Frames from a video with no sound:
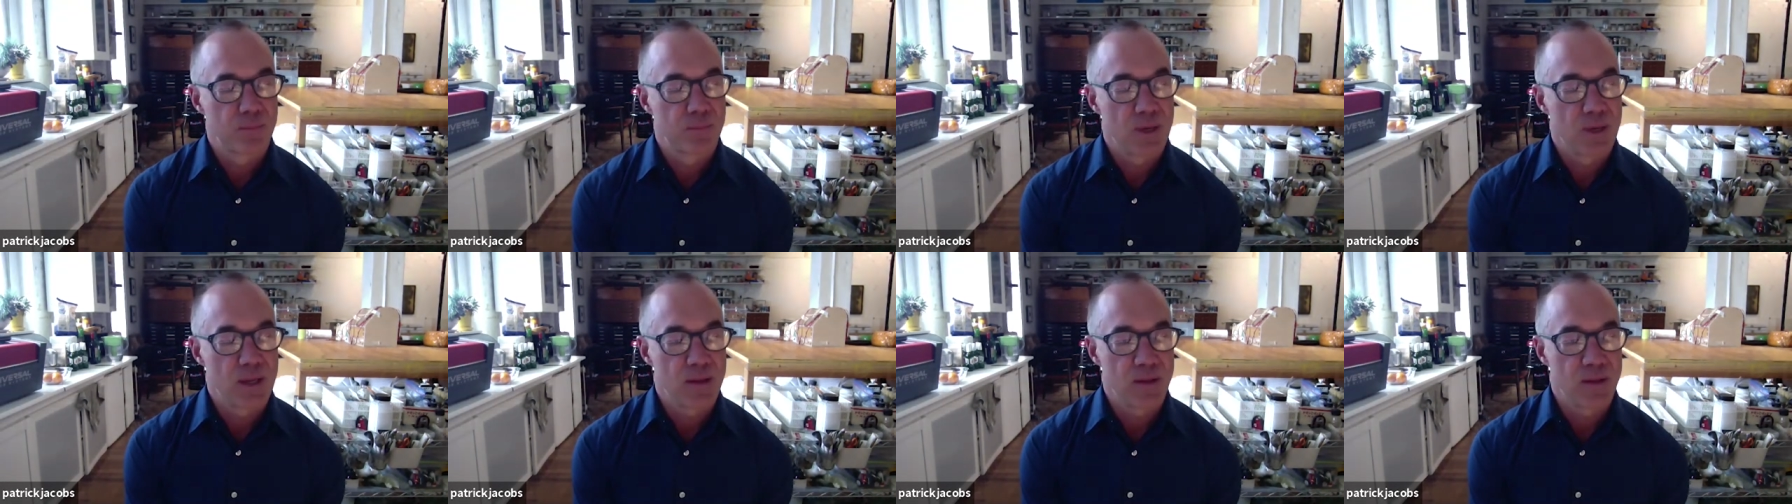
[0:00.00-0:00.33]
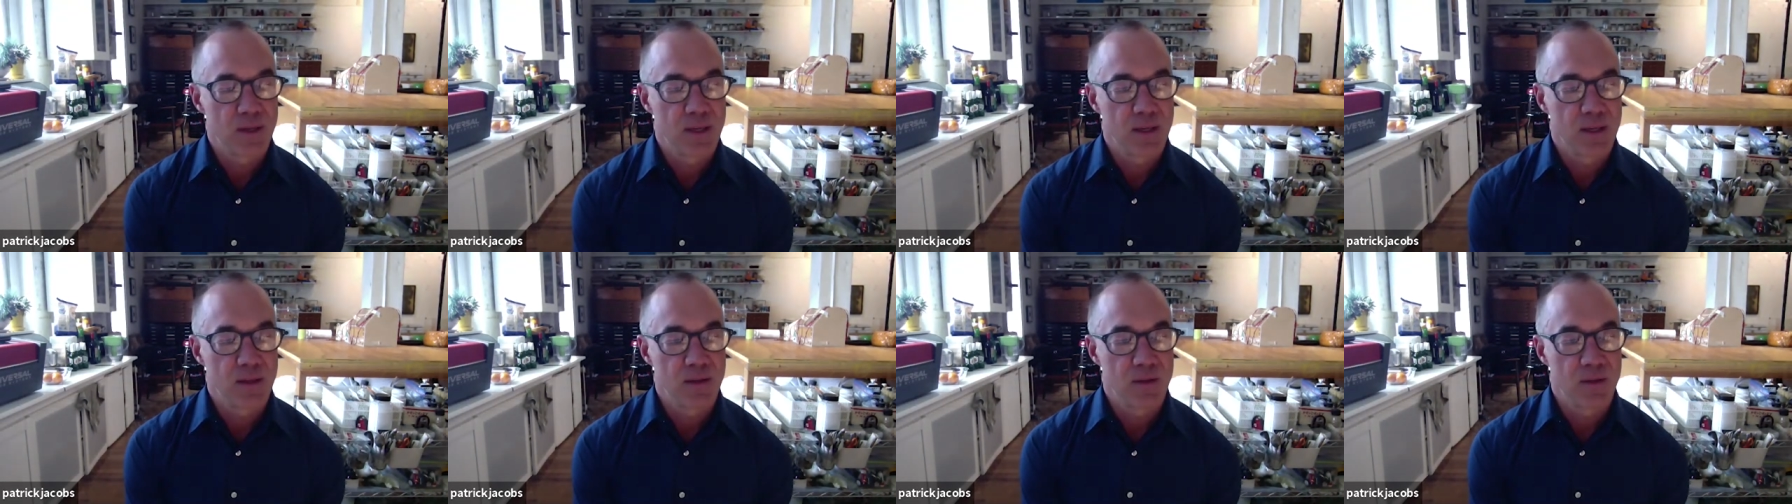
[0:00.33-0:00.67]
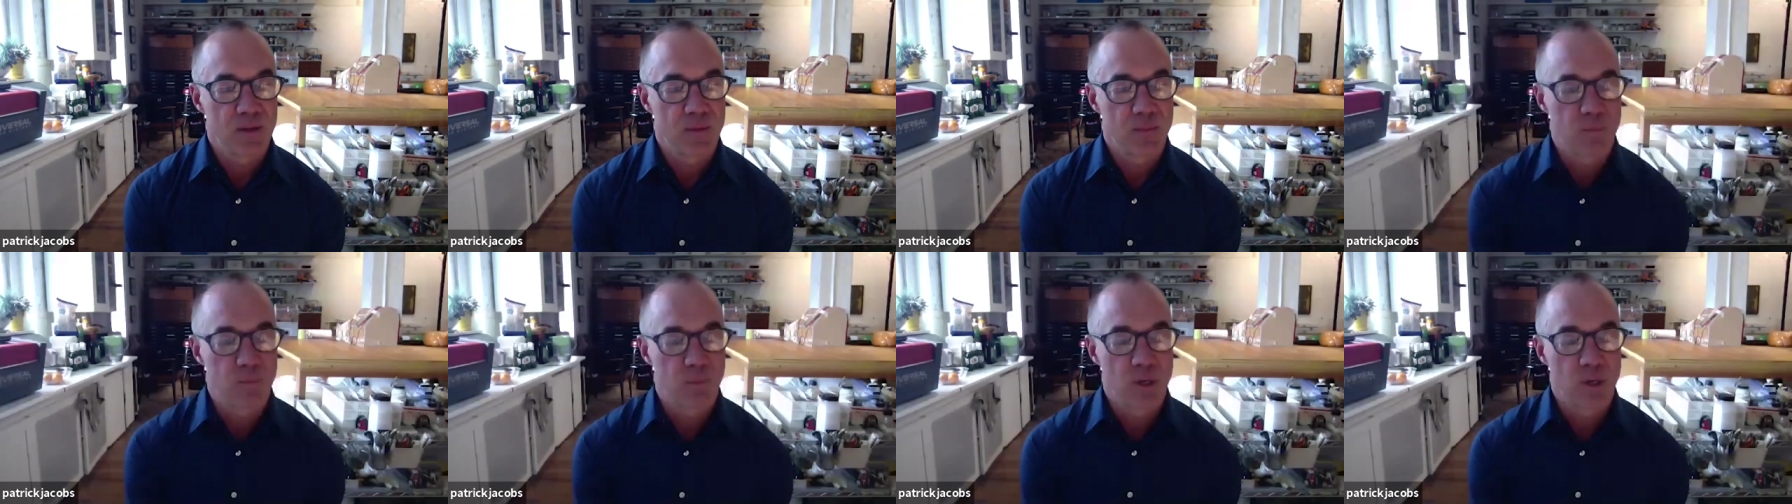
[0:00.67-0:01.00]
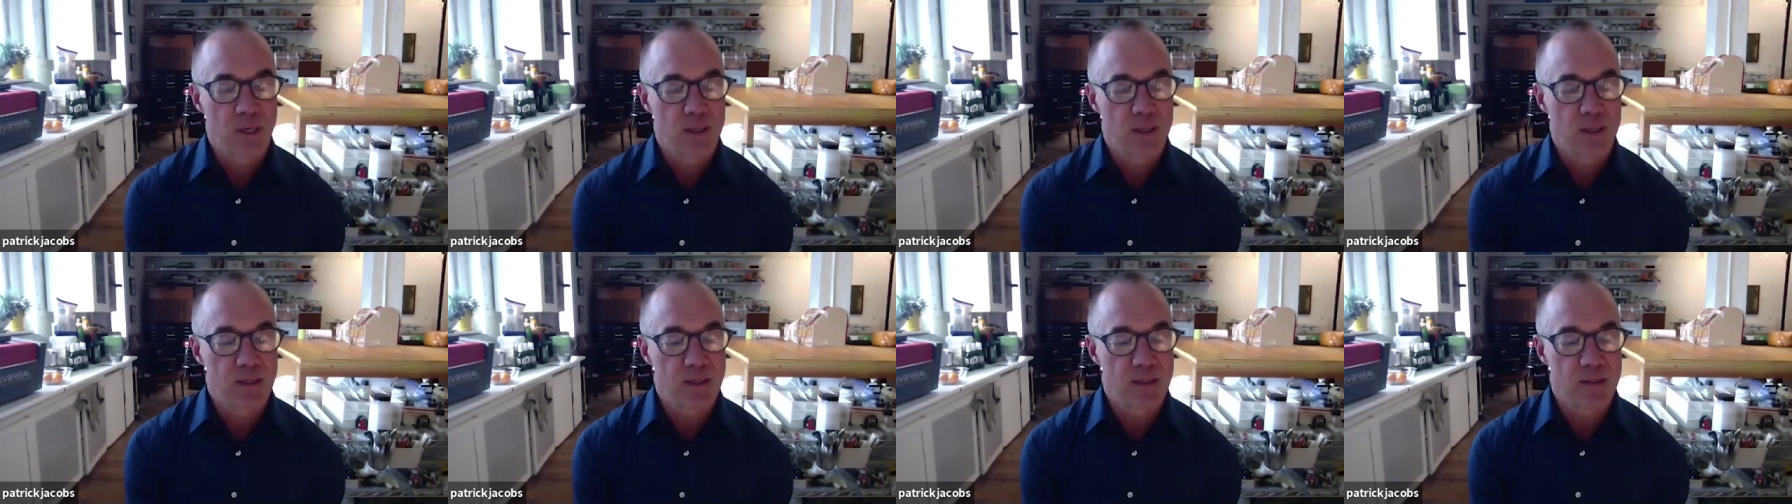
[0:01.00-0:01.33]
I think at this
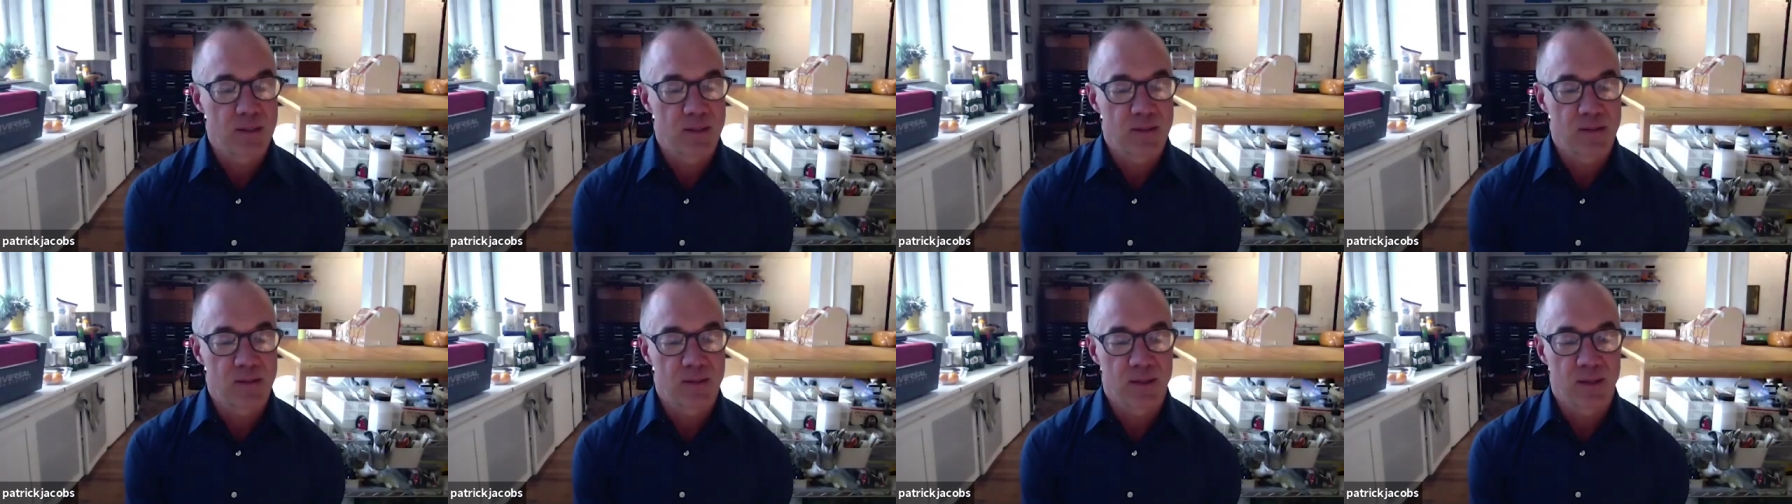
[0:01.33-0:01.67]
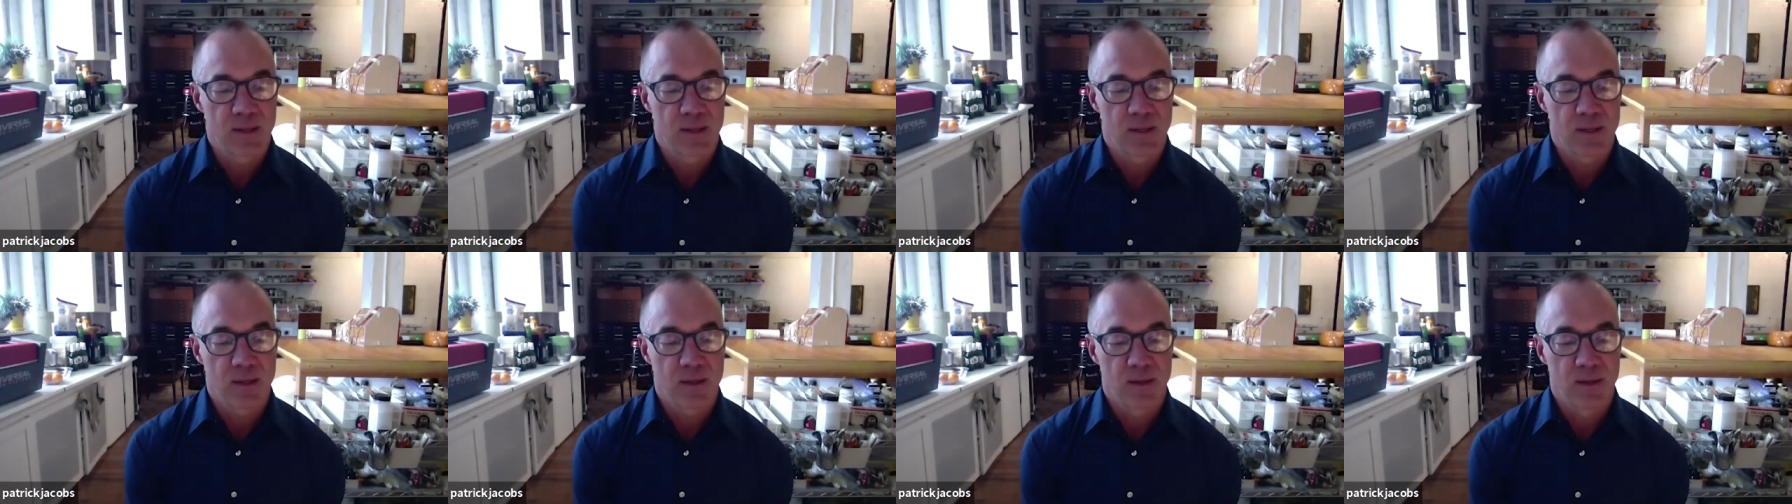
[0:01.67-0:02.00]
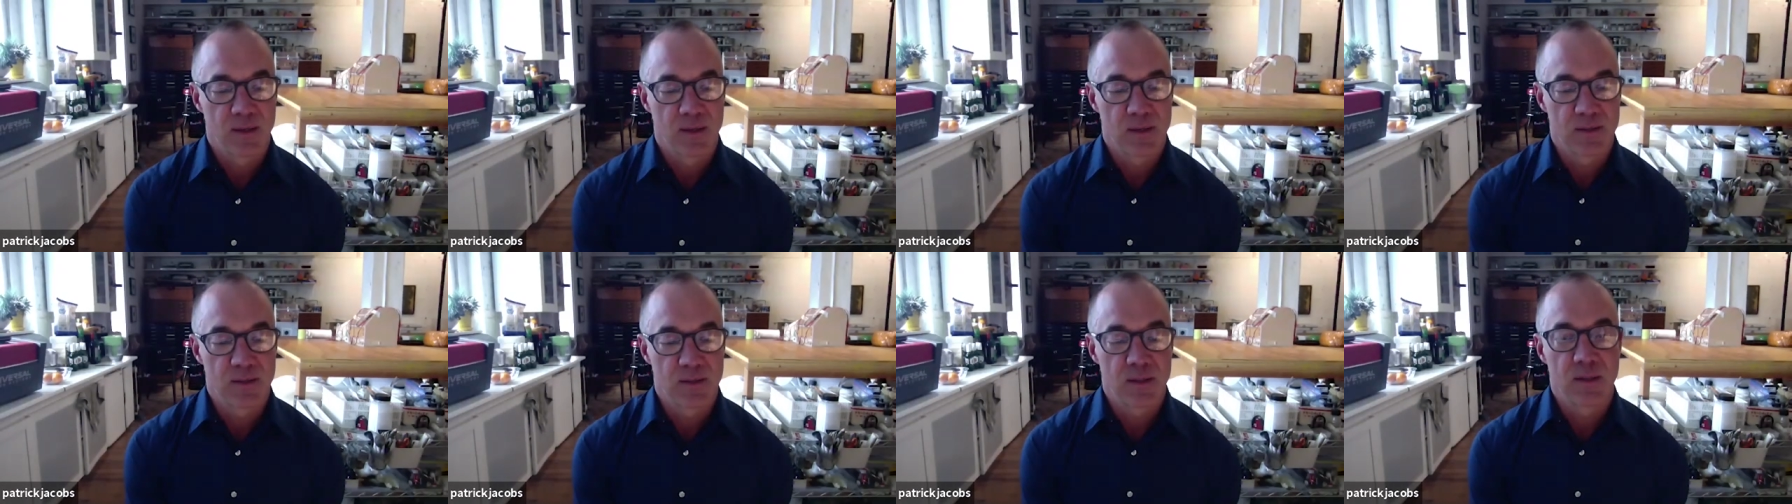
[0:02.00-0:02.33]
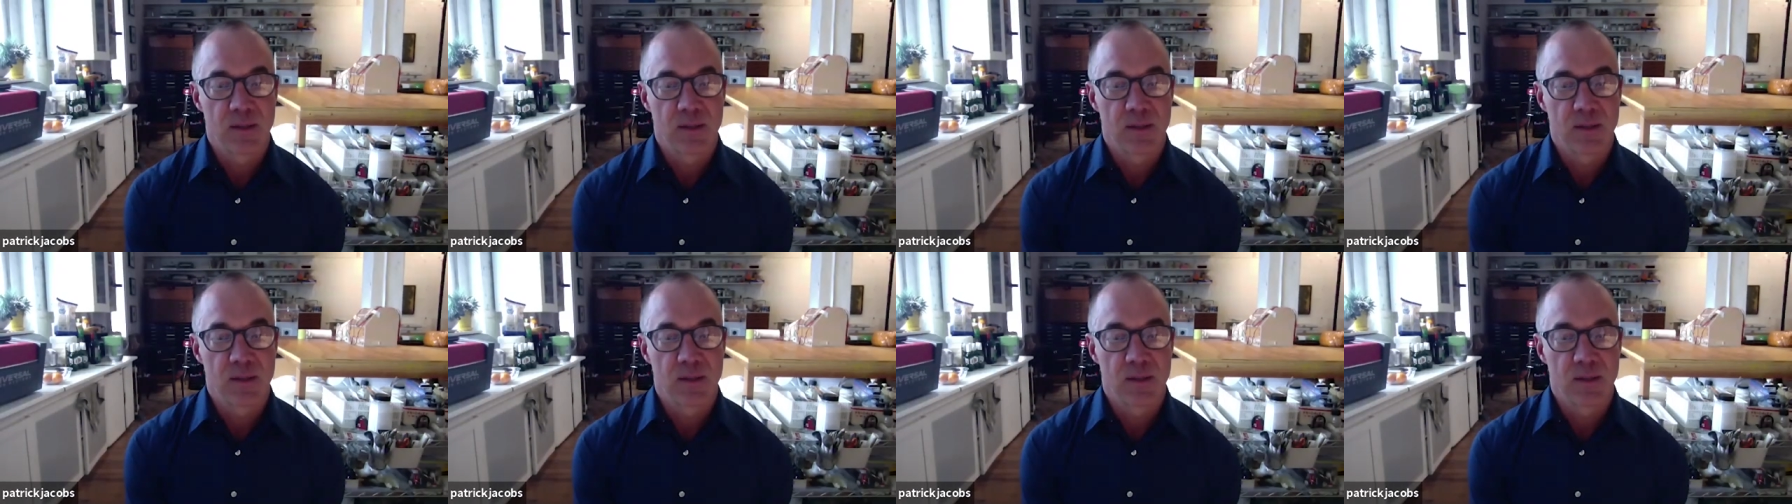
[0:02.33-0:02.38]
point it's uh, it's